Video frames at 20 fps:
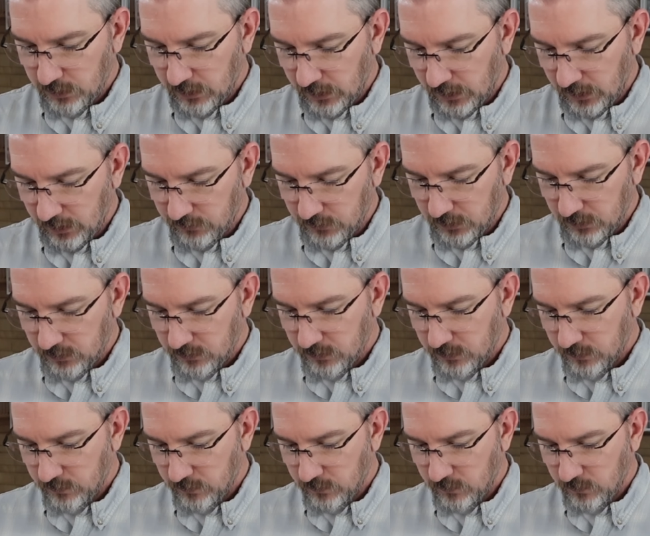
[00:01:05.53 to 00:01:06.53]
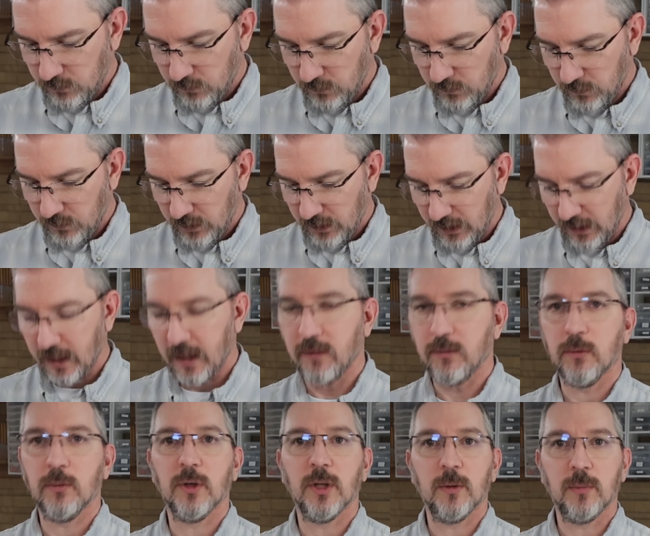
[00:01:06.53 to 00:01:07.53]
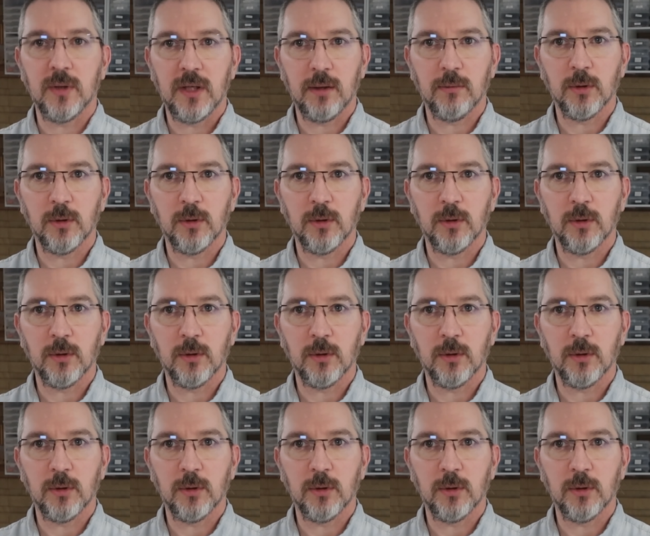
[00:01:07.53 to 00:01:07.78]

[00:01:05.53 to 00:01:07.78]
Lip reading: But I haven't really been